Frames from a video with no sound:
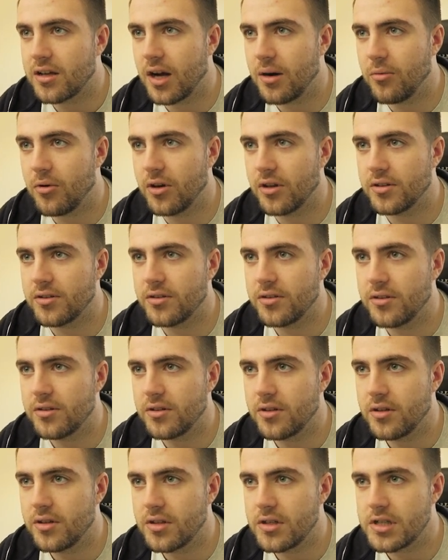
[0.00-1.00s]
Come on.
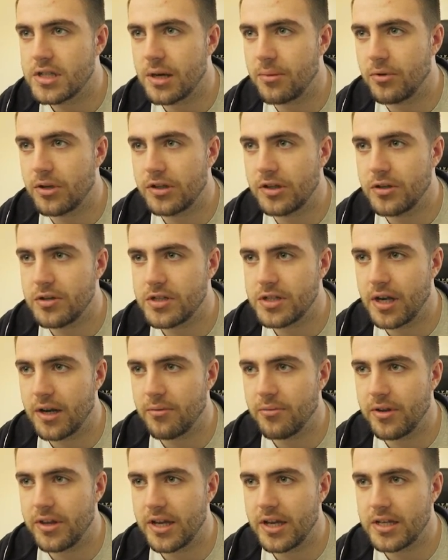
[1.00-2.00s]
Someone do
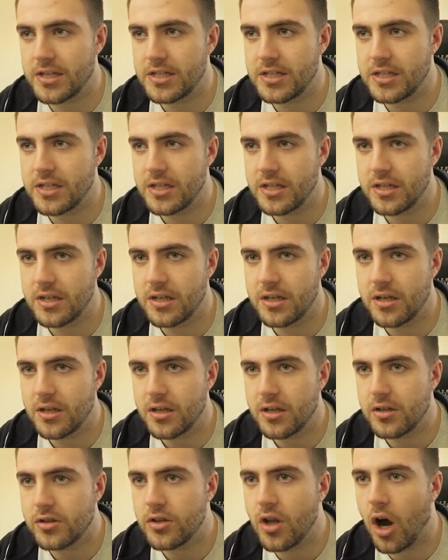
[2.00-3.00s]
something with this.
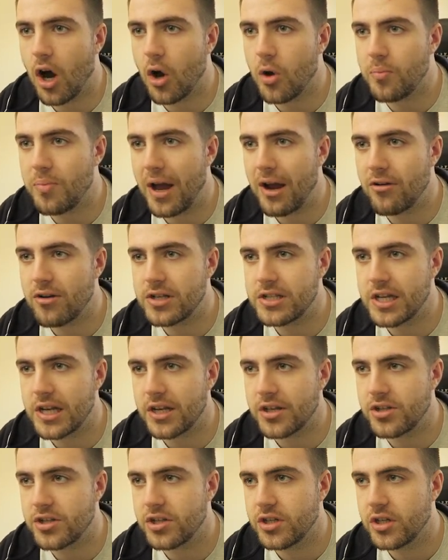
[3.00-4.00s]
No,
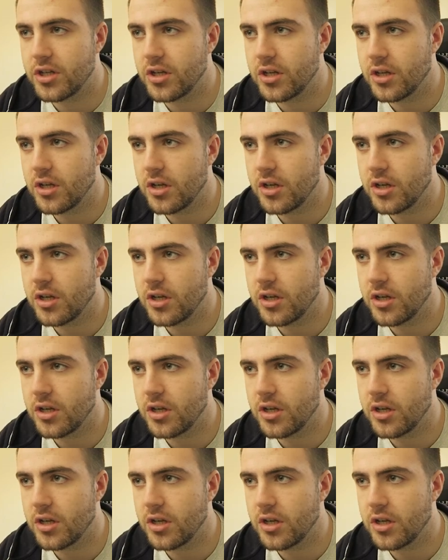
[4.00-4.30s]
Perisic.